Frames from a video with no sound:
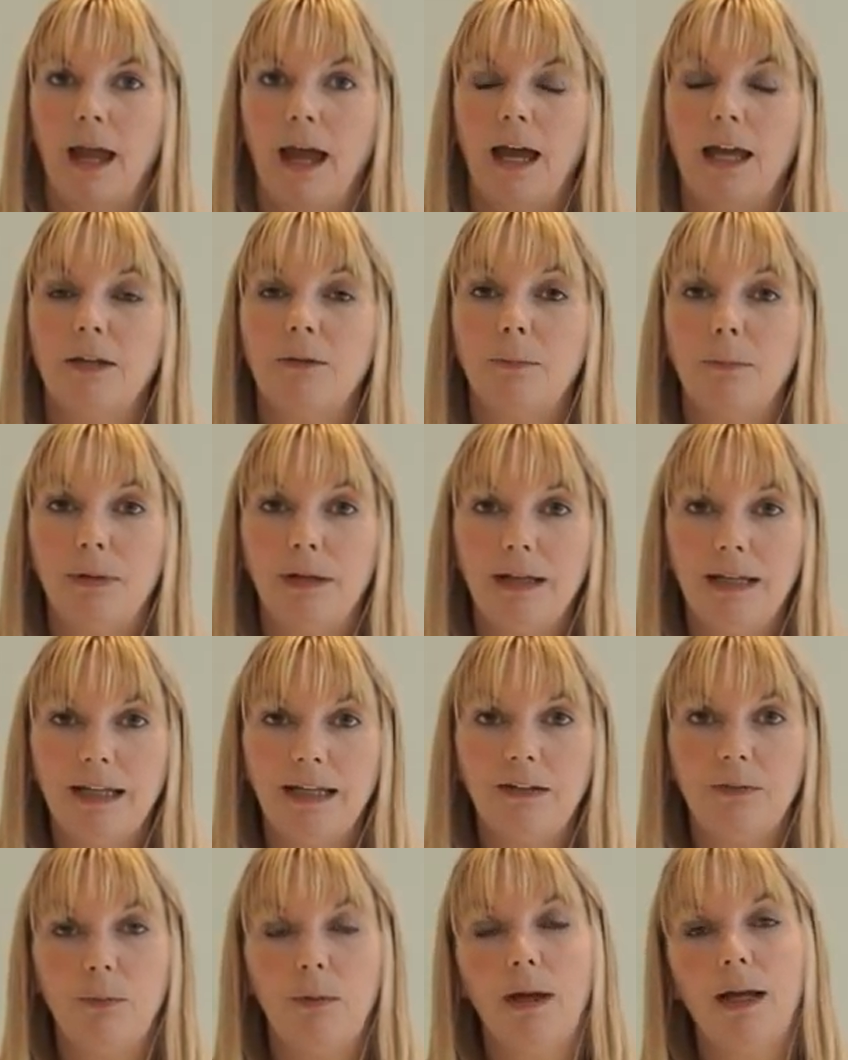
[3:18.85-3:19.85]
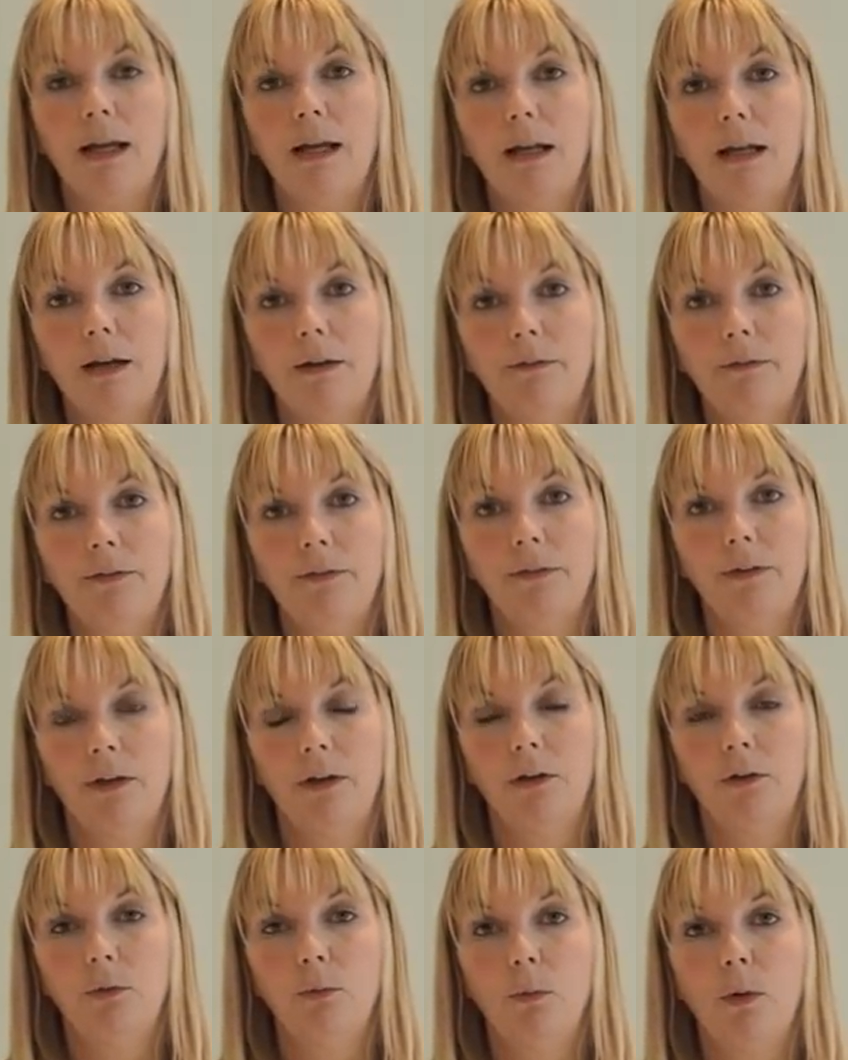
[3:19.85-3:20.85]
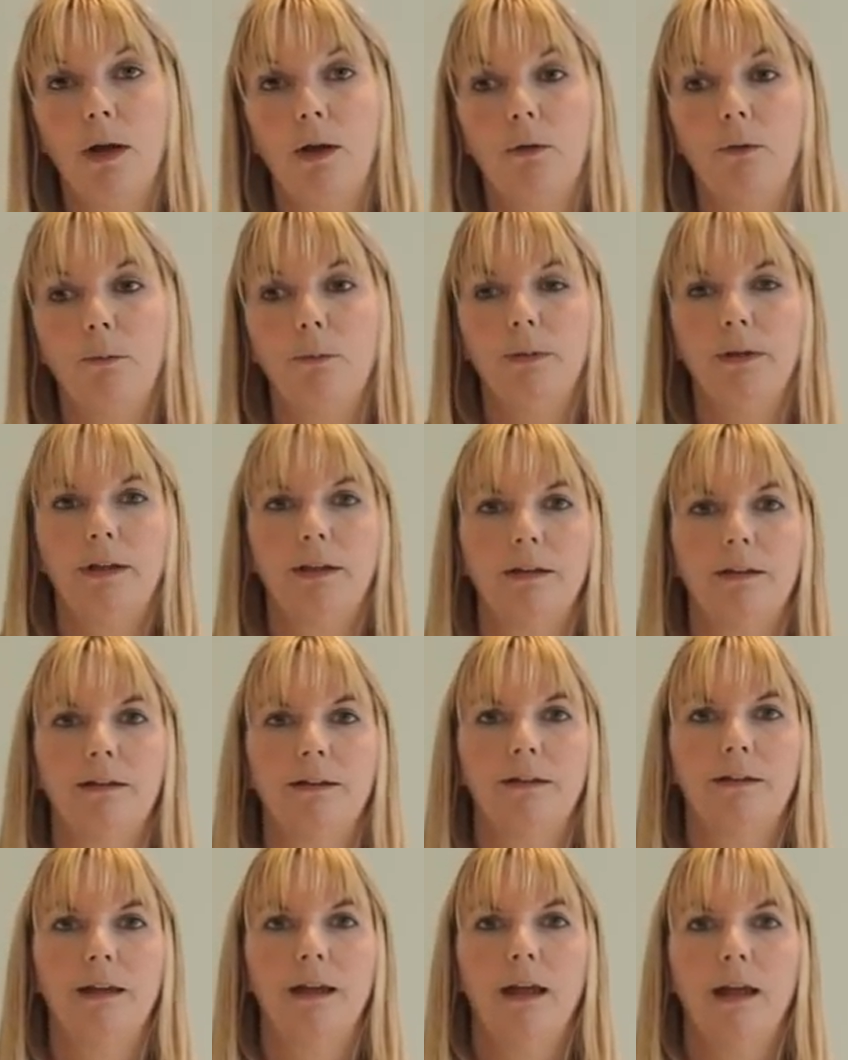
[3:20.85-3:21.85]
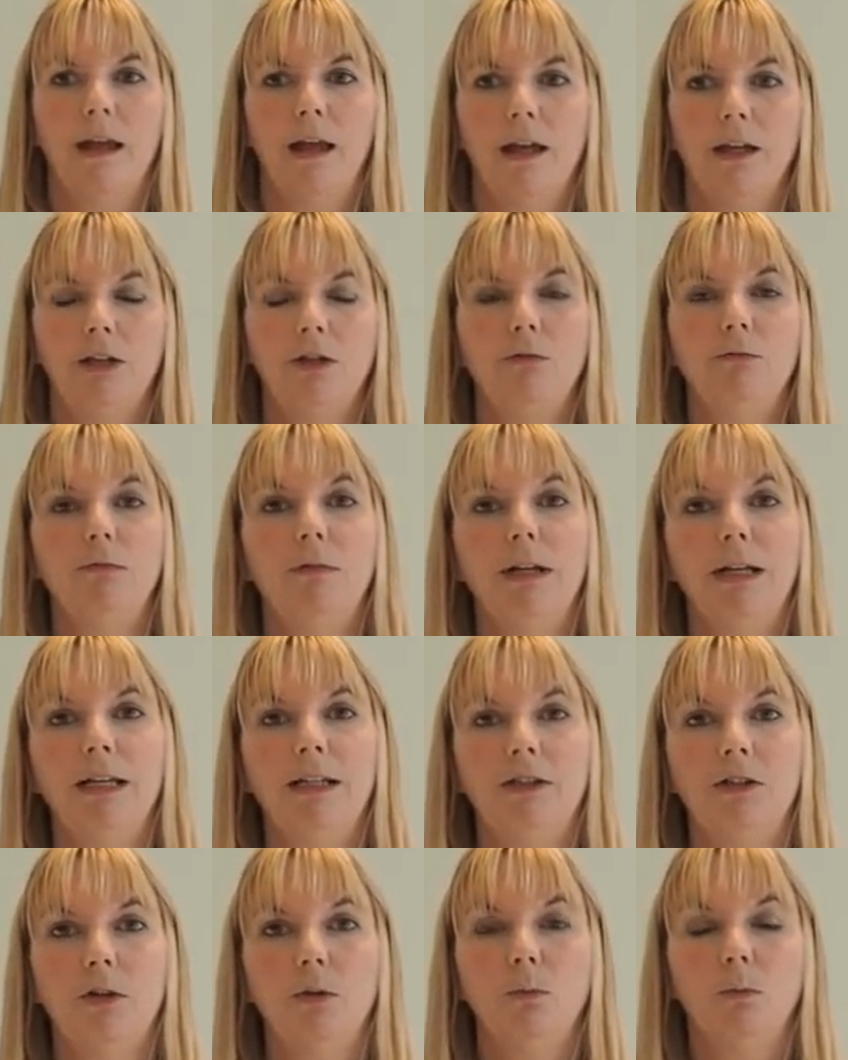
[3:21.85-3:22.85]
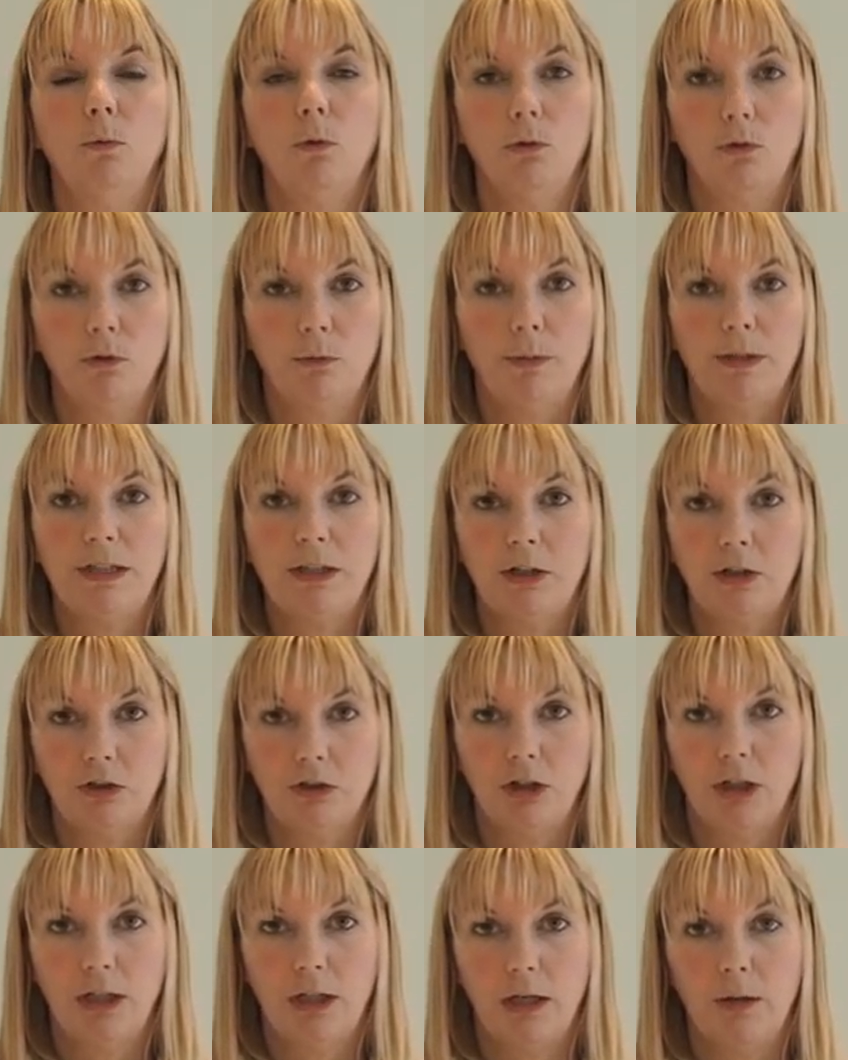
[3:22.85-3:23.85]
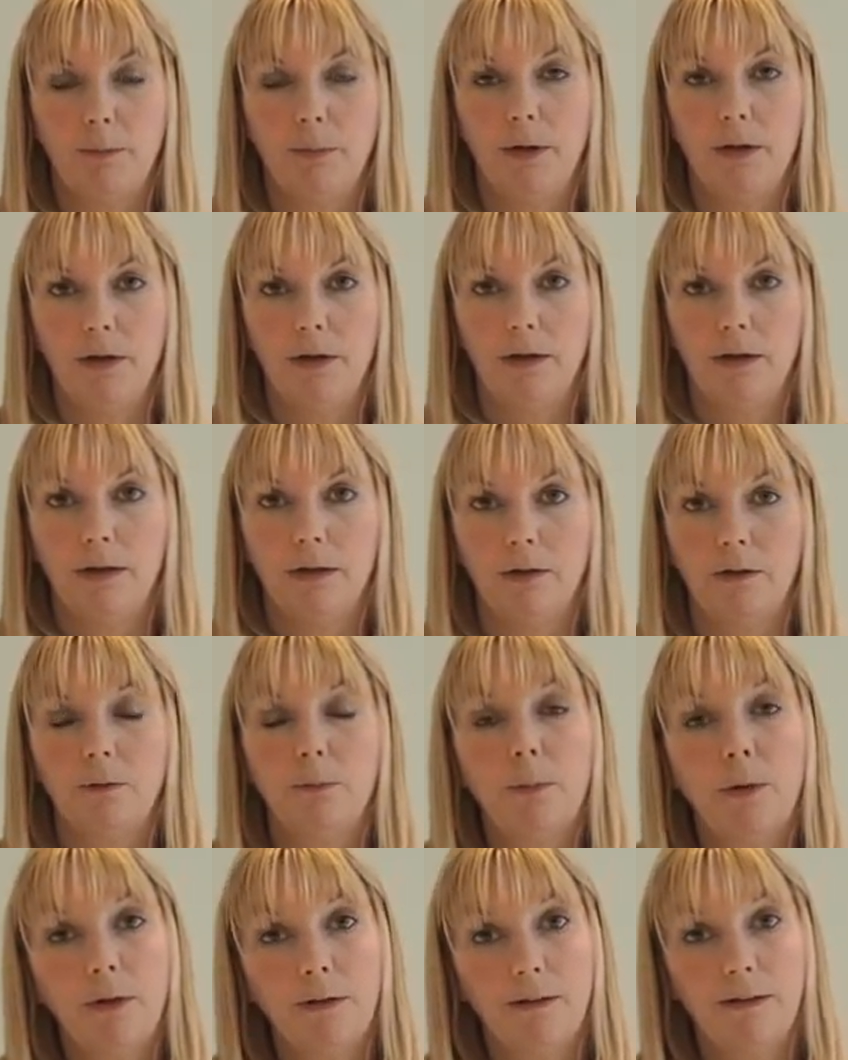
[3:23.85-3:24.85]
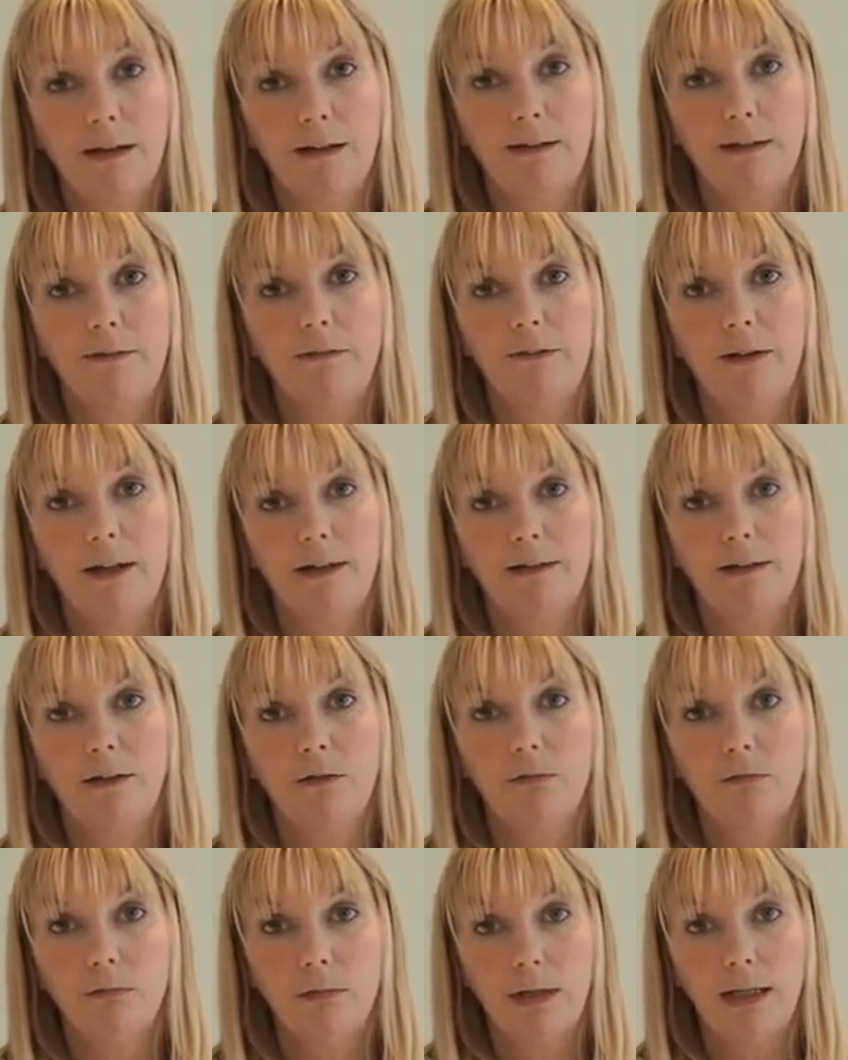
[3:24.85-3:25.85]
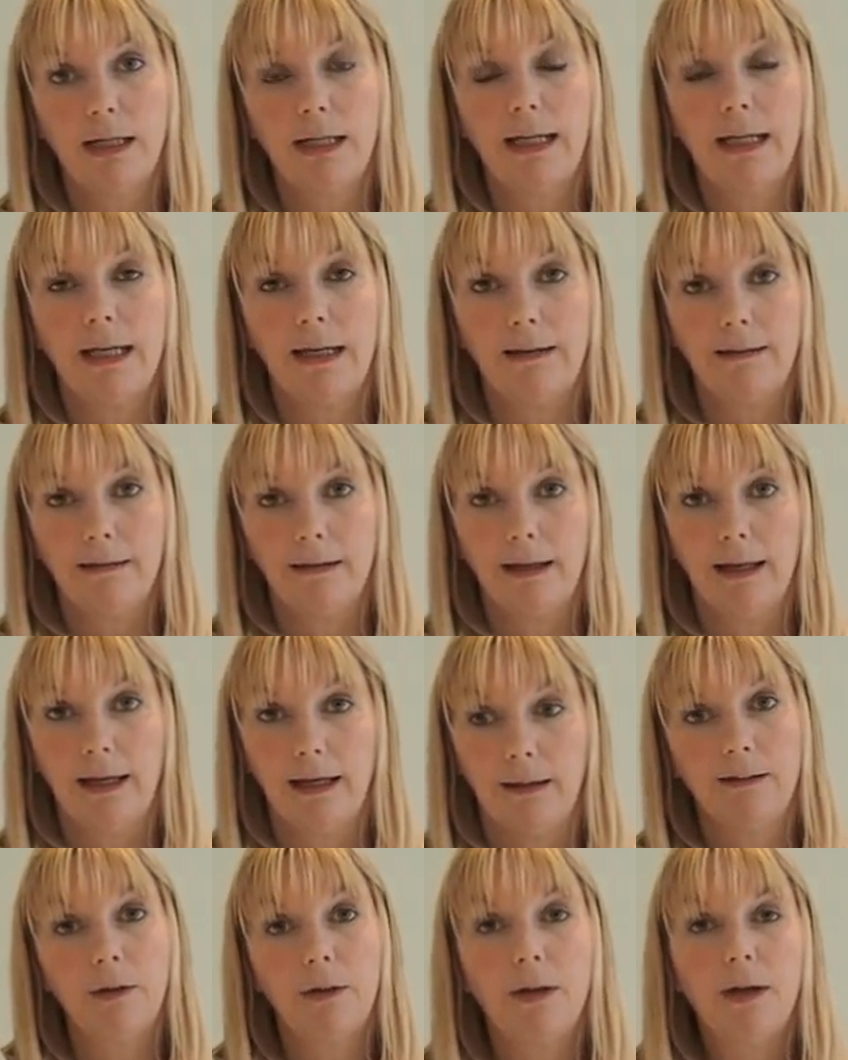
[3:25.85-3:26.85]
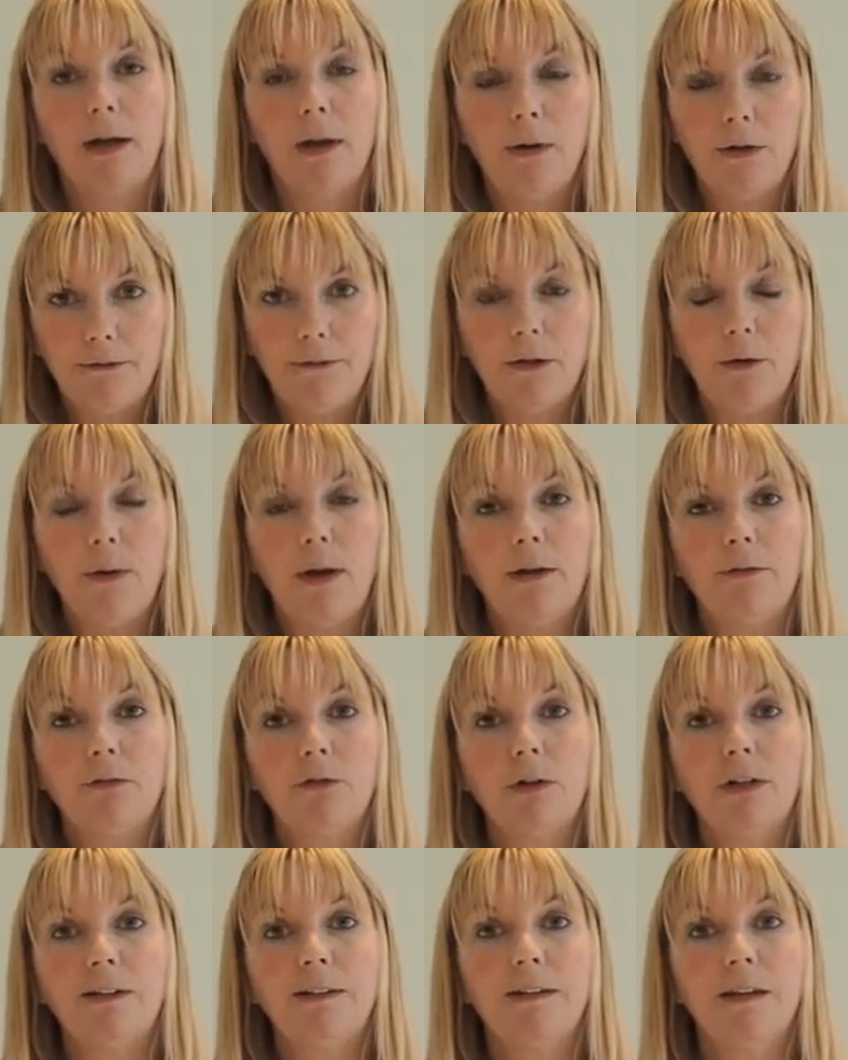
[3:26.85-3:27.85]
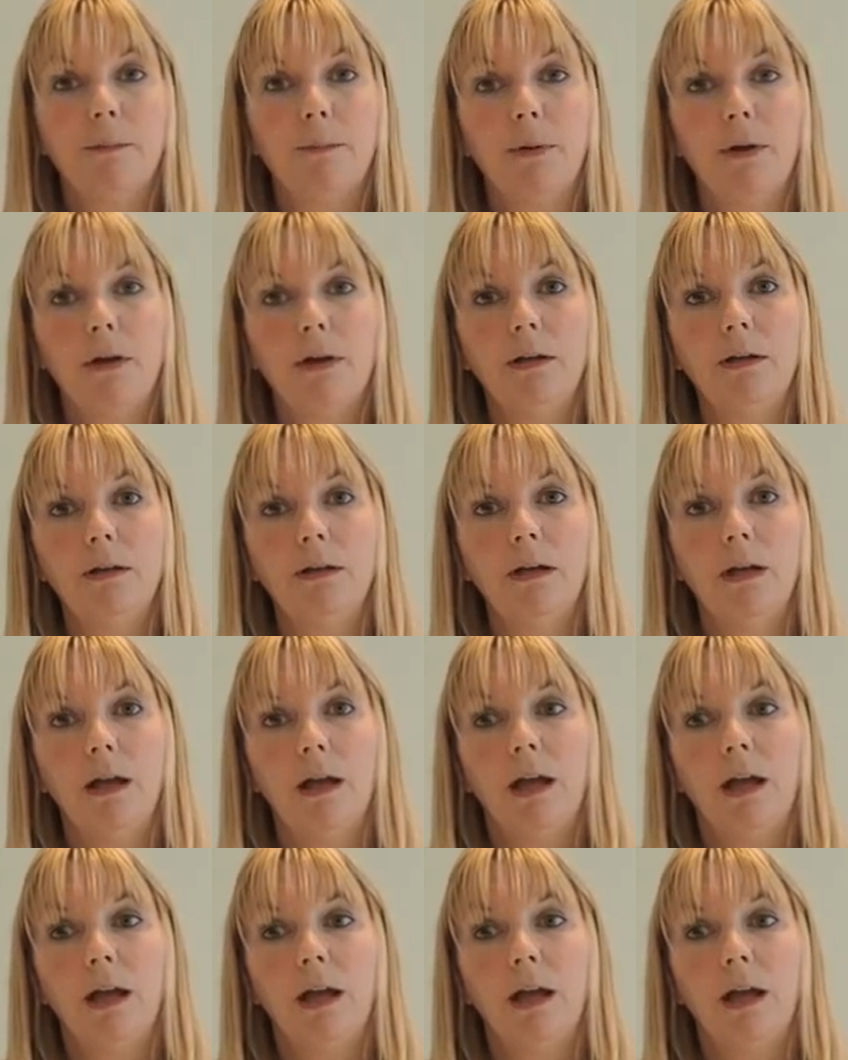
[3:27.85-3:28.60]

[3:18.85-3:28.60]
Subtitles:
And please wear gloves as well, because you really don't want to be touching a burn, because burns get infected really easily. If you have dressed the burn,